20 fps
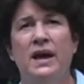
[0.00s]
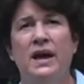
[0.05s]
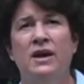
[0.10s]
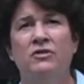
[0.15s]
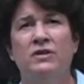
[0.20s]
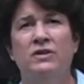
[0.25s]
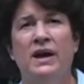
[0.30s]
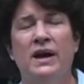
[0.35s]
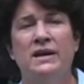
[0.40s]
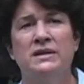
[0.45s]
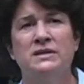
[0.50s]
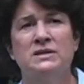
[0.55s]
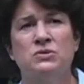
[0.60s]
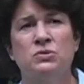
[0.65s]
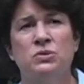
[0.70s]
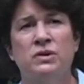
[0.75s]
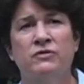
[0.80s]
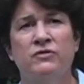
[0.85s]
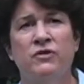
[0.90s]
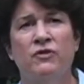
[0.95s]
and has
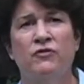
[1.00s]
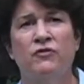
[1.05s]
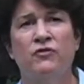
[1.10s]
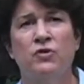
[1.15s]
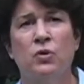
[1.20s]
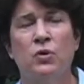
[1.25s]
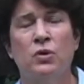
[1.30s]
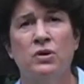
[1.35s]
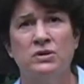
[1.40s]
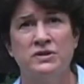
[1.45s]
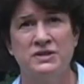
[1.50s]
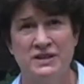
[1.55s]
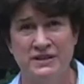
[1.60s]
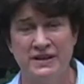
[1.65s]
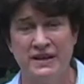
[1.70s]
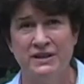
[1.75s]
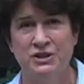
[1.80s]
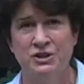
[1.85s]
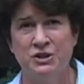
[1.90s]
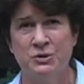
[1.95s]
sort of a floral
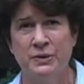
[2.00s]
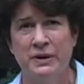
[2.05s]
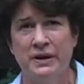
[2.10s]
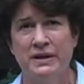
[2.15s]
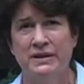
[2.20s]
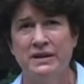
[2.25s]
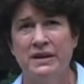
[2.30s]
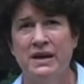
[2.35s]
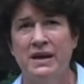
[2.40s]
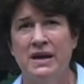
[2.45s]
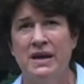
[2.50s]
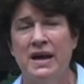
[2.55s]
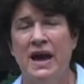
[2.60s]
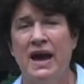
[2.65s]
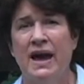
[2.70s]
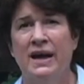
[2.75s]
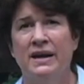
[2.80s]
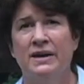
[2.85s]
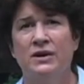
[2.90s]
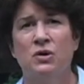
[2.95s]
scent to it.
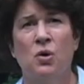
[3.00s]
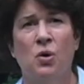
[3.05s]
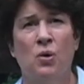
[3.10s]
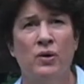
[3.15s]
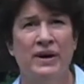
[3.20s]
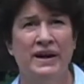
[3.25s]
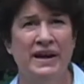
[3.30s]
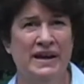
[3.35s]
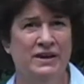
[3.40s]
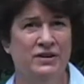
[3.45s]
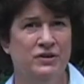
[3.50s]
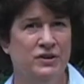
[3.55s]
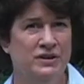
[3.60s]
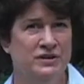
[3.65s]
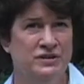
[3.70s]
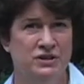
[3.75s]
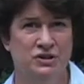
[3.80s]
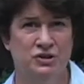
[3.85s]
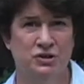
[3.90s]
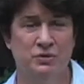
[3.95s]
And coriander
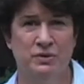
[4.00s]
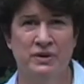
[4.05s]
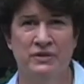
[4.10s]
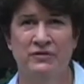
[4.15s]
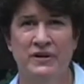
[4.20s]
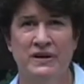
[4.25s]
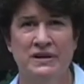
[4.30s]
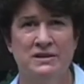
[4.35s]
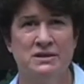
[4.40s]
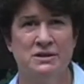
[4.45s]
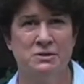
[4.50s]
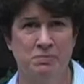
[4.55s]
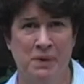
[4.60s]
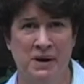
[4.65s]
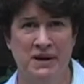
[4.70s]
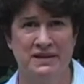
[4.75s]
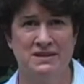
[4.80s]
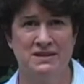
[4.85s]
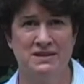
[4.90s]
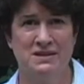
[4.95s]
is a terrific
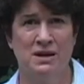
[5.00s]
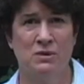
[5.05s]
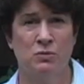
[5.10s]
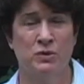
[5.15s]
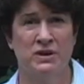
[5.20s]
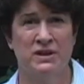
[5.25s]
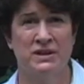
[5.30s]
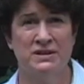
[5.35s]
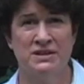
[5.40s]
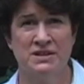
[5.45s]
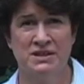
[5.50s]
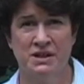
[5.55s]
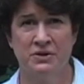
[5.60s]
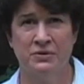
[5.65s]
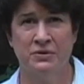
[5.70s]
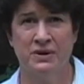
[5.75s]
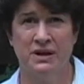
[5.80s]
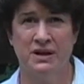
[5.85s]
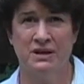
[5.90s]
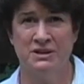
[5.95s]
spice. I would
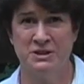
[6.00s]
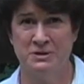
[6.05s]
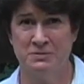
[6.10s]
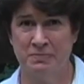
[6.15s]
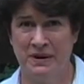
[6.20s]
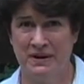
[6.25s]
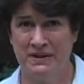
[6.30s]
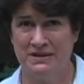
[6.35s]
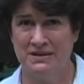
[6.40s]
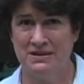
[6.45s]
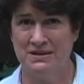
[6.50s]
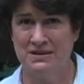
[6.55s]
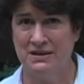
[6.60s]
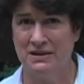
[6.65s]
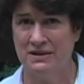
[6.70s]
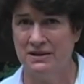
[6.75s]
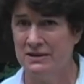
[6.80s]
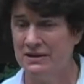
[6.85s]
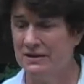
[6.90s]
consider it a spice.